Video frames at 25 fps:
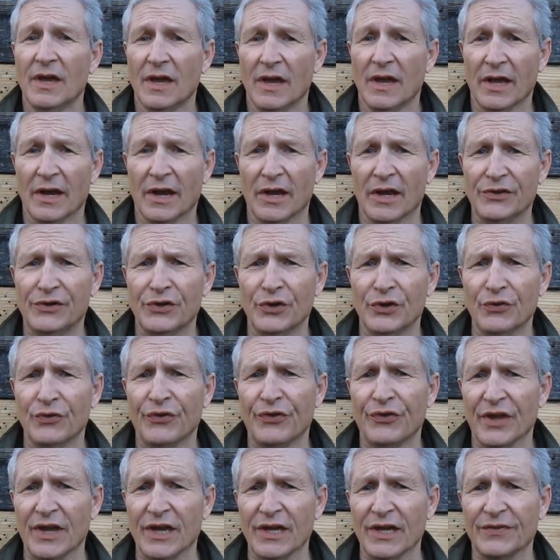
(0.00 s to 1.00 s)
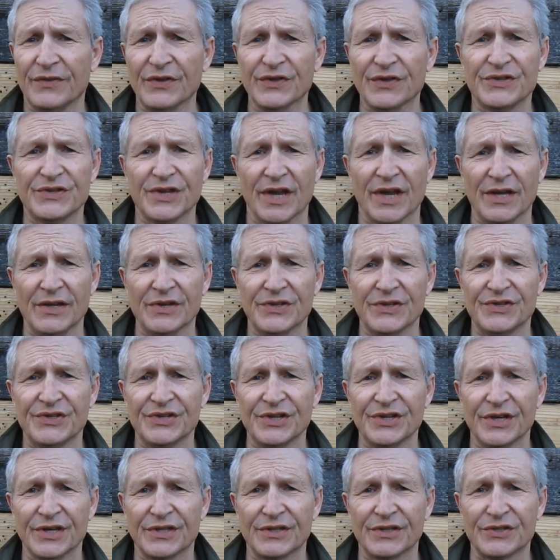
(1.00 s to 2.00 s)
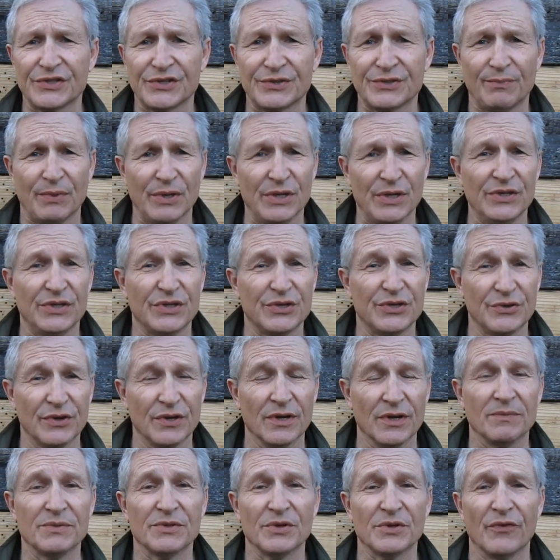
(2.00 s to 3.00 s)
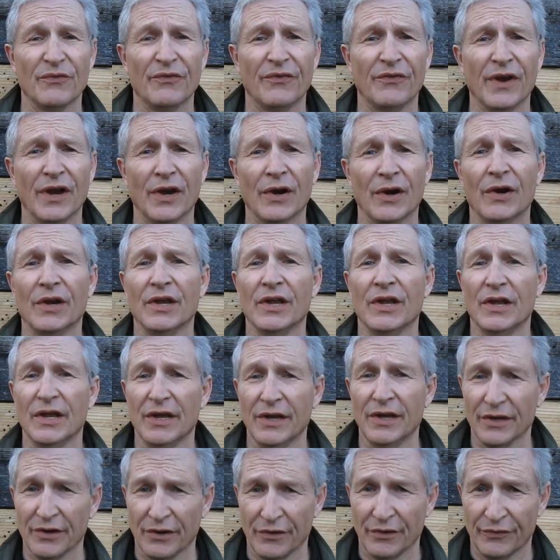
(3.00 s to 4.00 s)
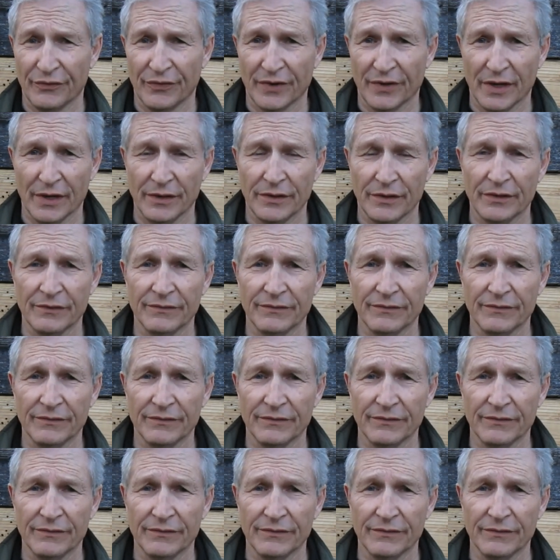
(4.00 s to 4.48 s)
And I do think the Zeta 6 speed strips are very innovative.